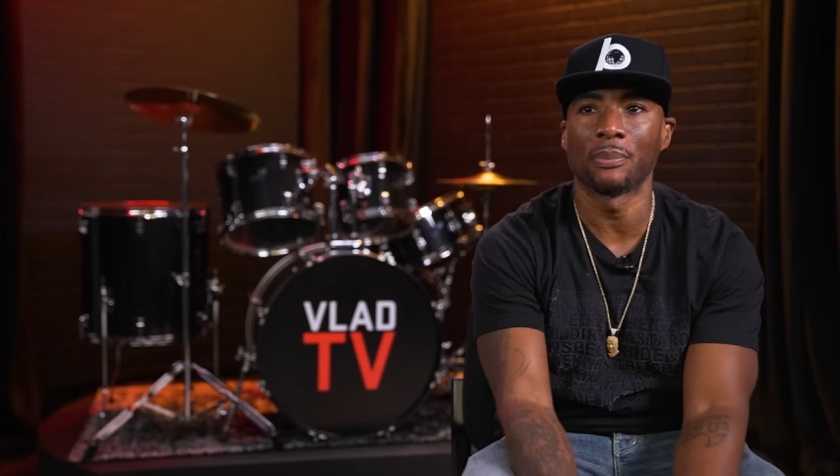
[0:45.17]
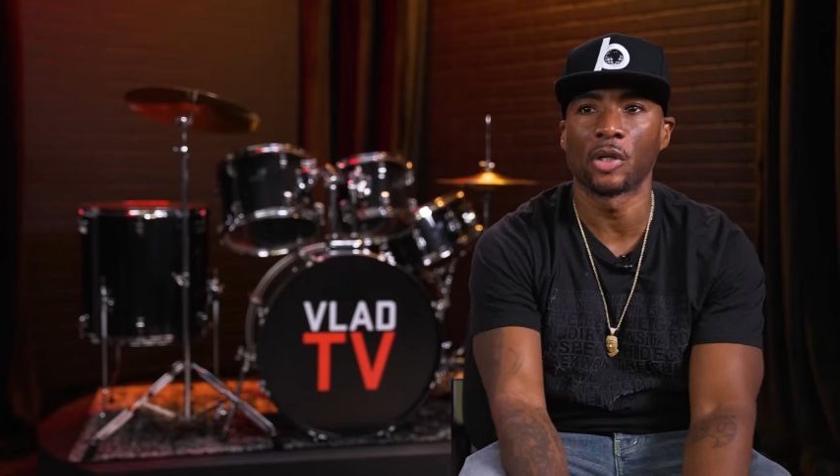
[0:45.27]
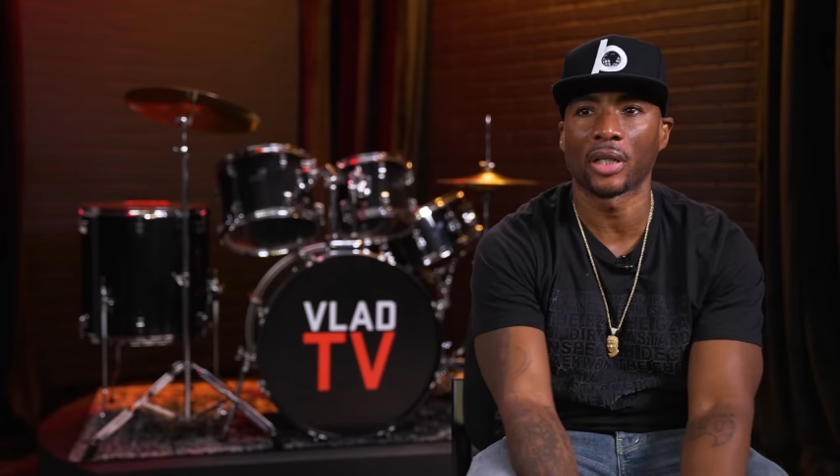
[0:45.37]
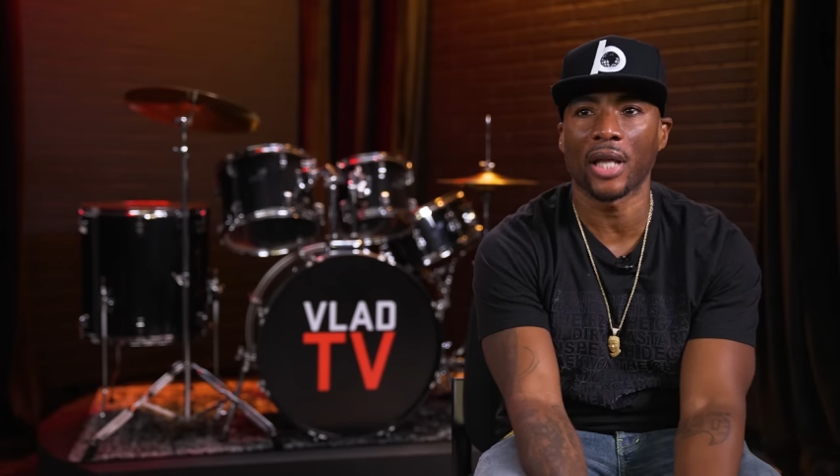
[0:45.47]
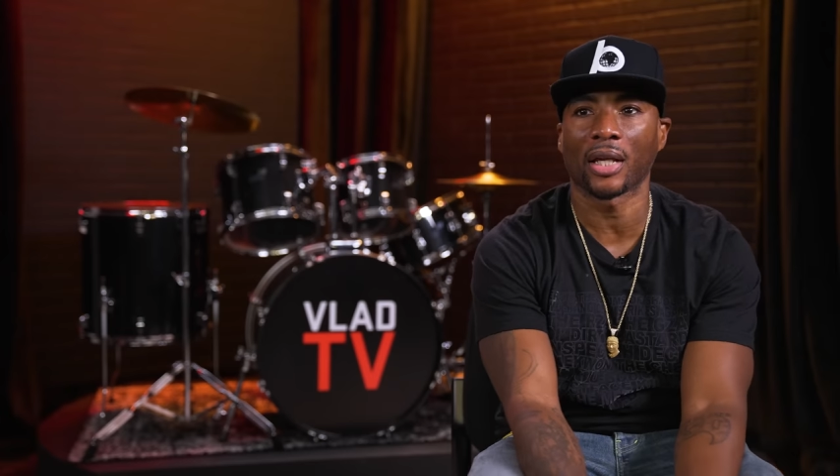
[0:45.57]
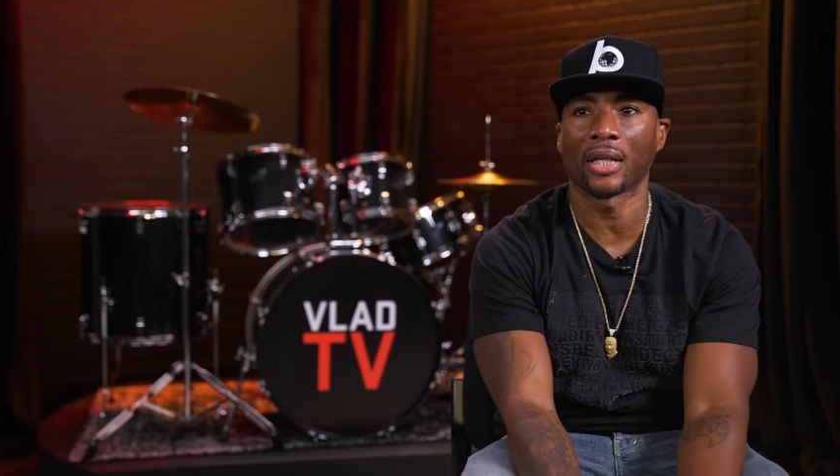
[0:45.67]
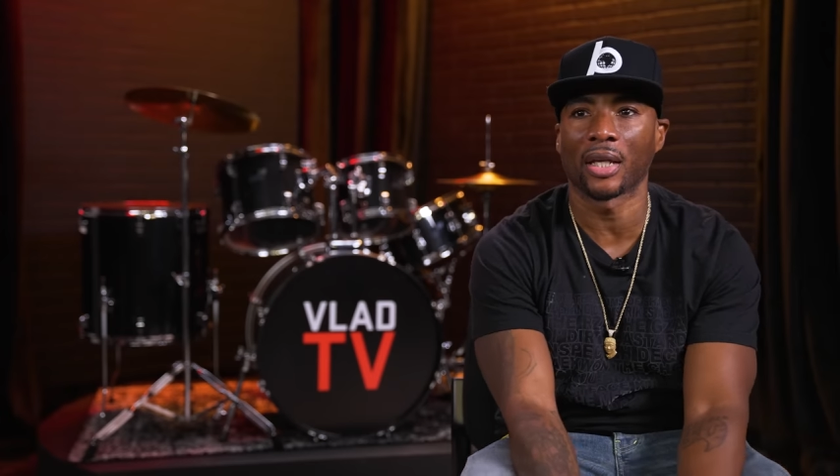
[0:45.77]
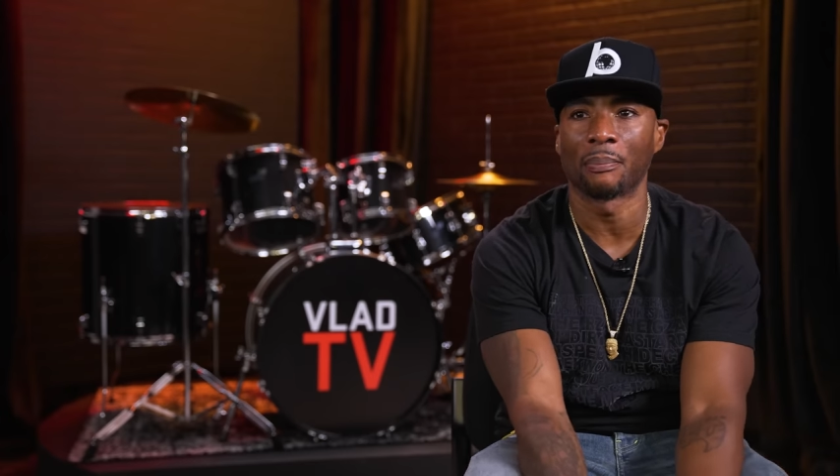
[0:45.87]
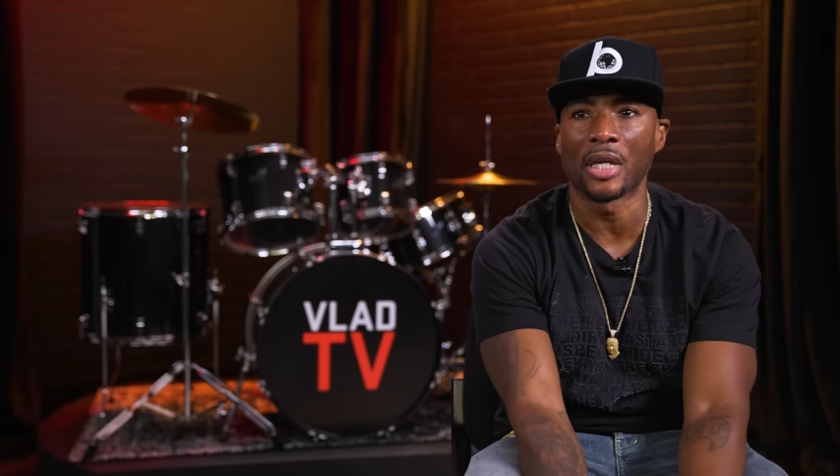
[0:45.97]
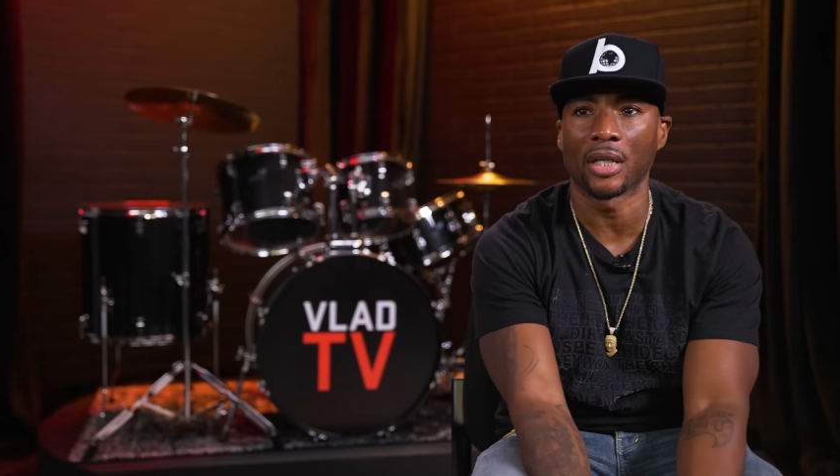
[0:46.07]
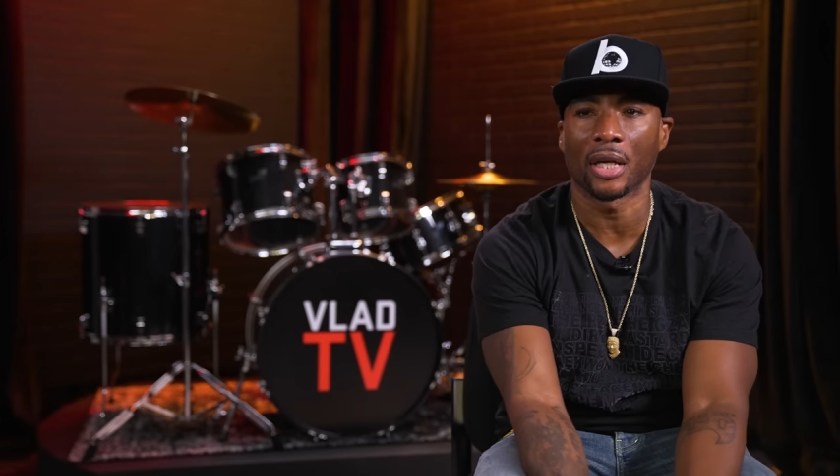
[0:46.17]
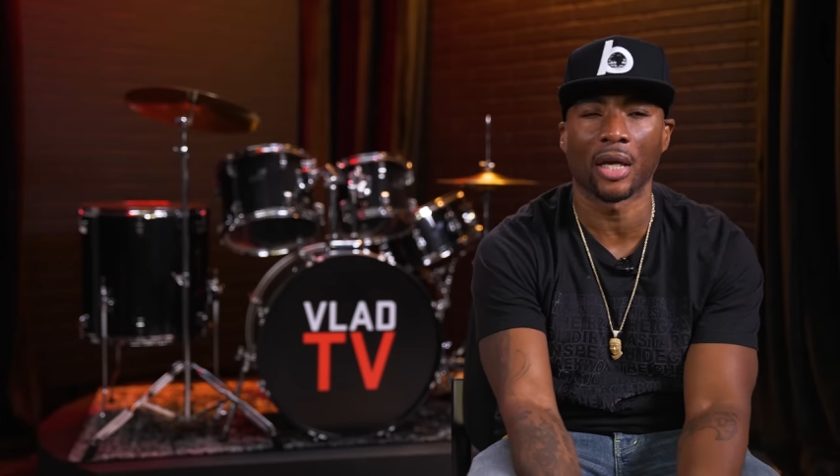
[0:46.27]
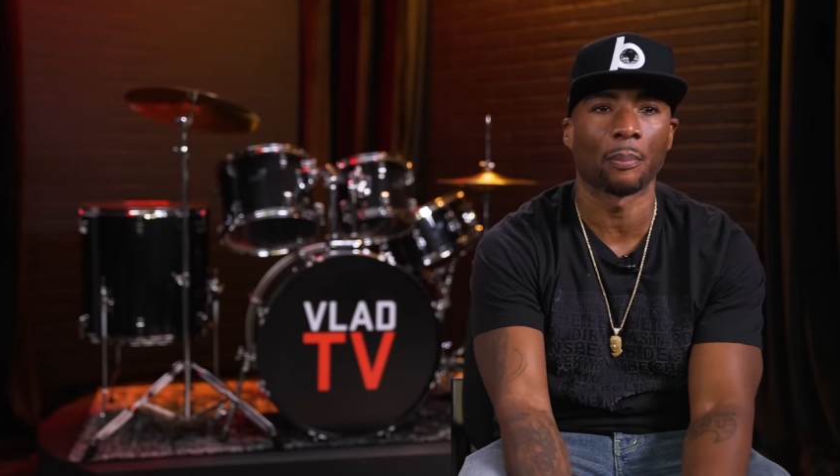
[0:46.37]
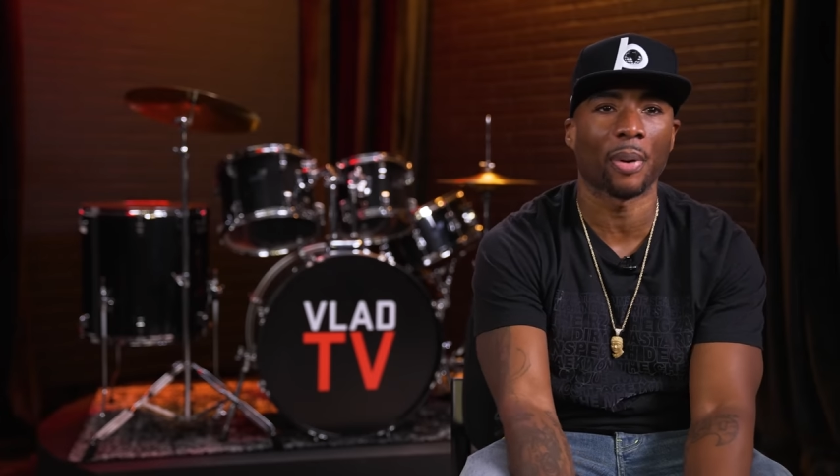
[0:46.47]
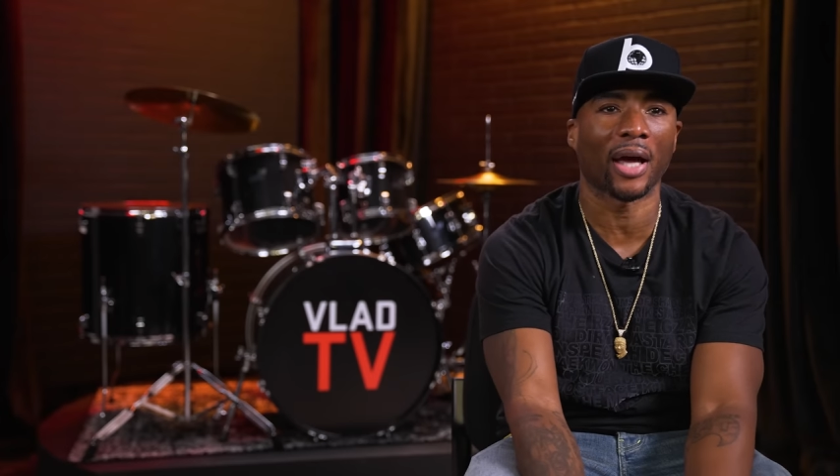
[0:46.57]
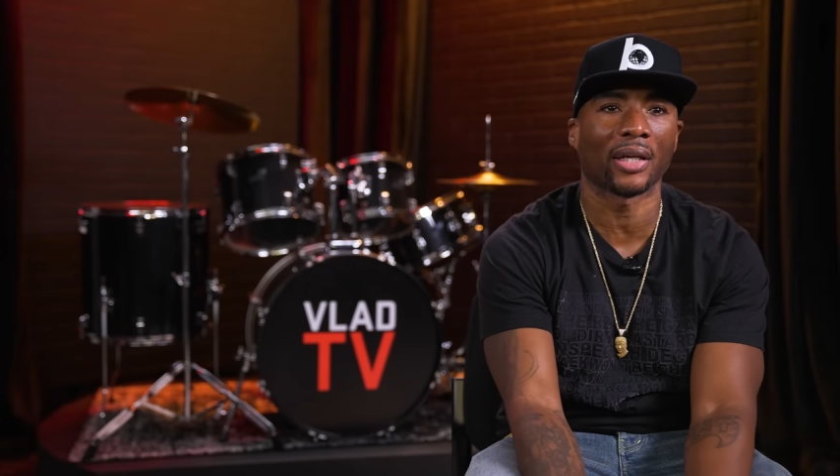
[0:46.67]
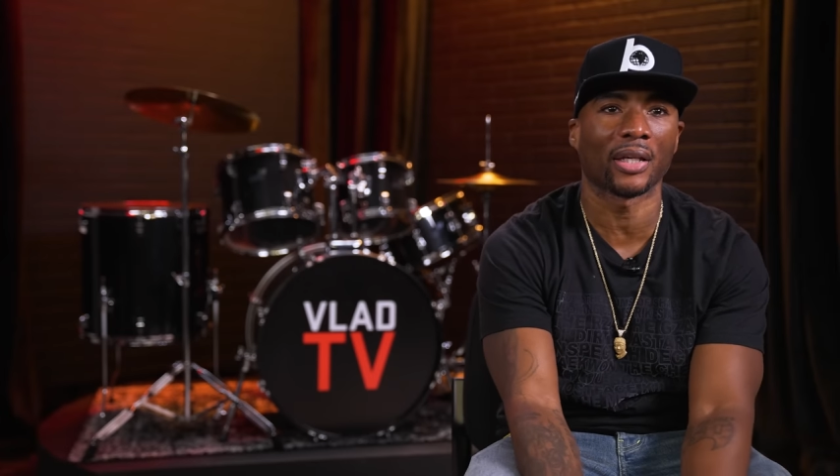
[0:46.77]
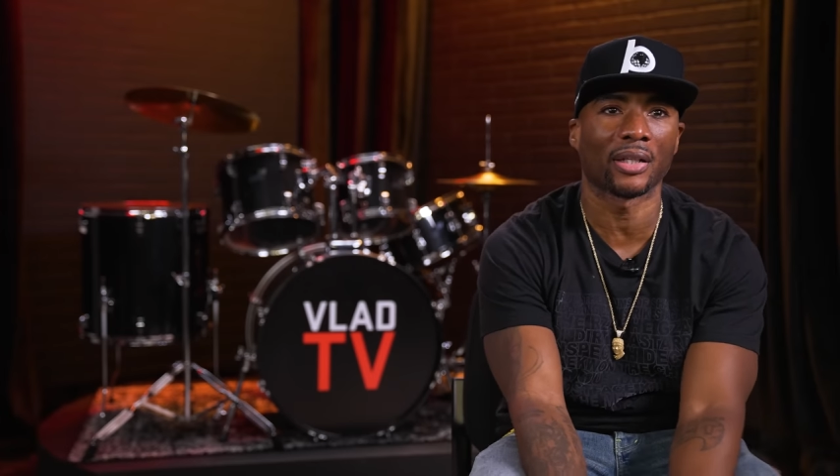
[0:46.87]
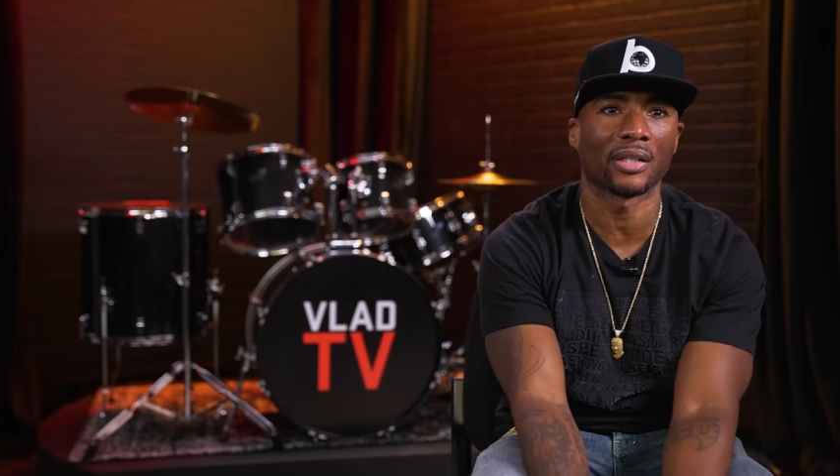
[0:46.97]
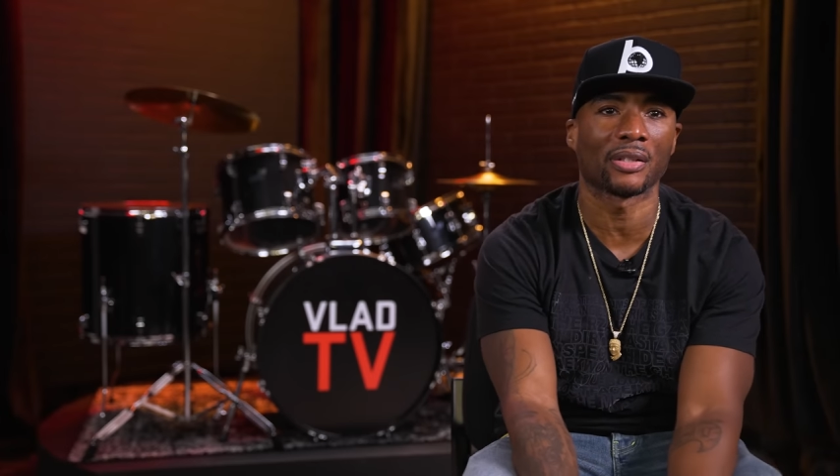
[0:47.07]
million dollar media empire.
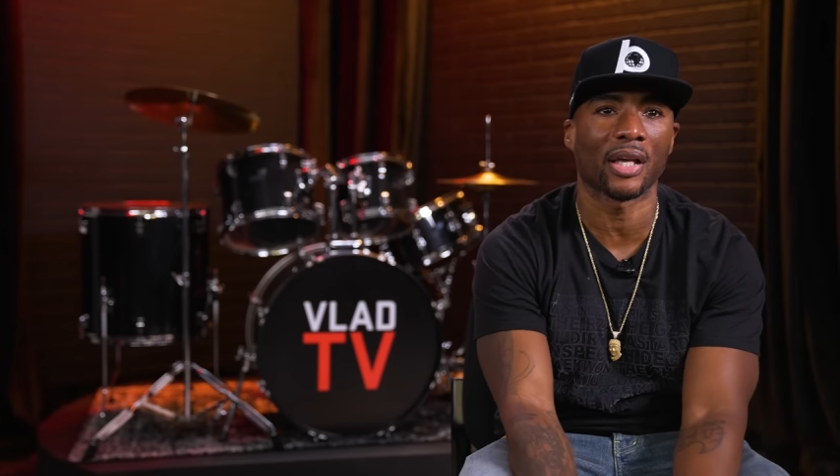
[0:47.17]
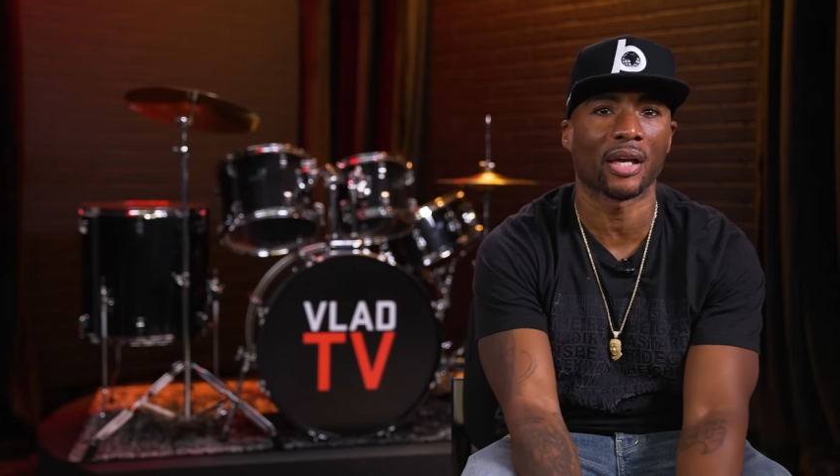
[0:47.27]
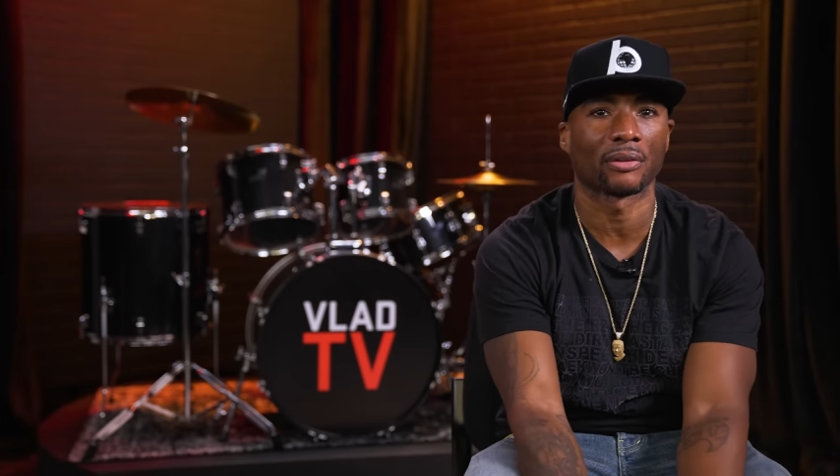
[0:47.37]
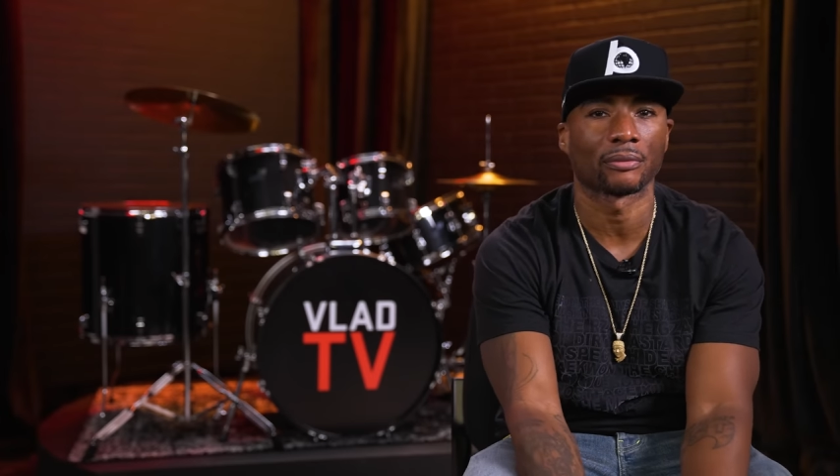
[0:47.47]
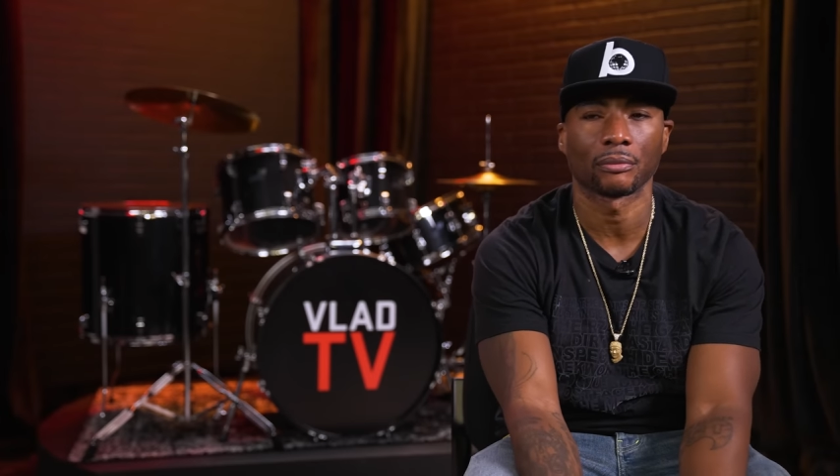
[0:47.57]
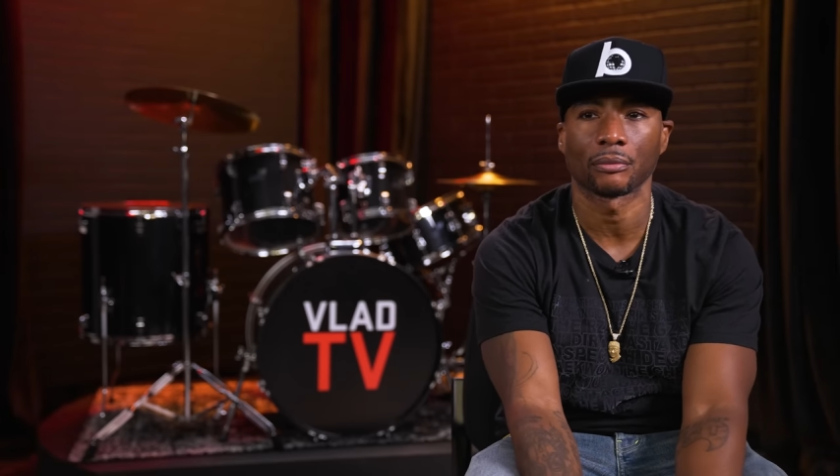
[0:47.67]
It is now,